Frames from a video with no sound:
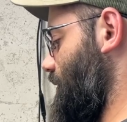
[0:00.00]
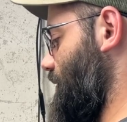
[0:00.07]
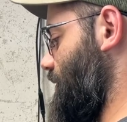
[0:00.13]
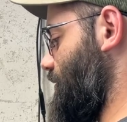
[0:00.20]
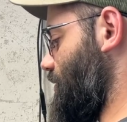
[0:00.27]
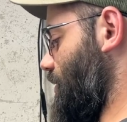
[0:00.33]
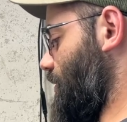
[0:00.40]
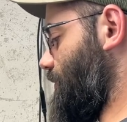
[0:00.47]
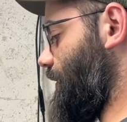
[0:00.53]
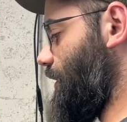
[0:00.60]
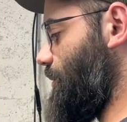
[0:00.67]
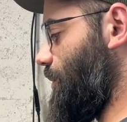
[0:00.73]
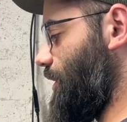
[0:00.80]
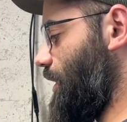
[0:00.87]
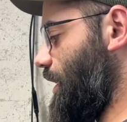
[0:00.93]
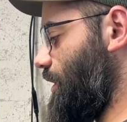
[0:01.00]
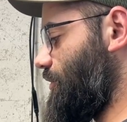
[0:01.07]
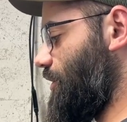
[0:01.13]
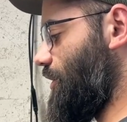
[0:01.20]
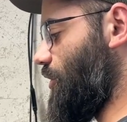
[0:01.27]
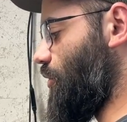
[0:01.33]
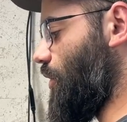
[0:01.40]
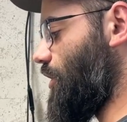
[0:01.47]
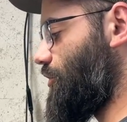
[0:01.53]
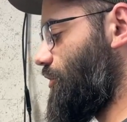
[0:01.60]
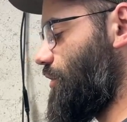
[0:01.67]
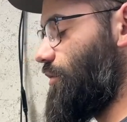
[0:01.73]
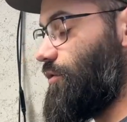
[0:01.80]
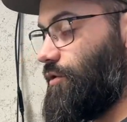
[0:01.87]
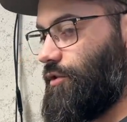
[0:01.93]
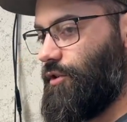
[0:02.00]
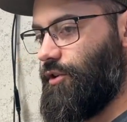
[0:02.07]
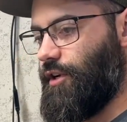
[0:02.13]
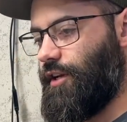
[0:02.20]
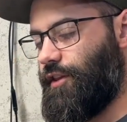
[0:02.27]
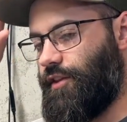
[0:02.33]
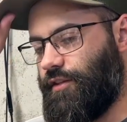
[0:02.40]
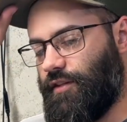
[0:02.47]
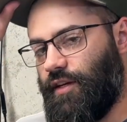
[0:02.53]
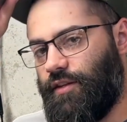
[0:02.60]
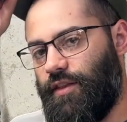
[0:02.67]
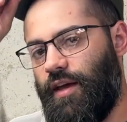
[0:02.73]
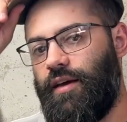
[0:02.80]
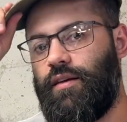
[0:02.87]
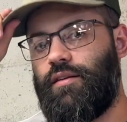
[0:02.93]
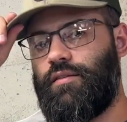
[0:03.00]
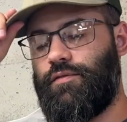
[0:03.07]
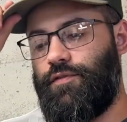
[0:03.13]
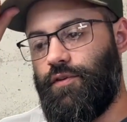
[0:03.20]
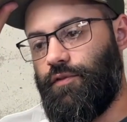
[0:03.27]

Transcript: So if anybody has any questions or anything like that, feel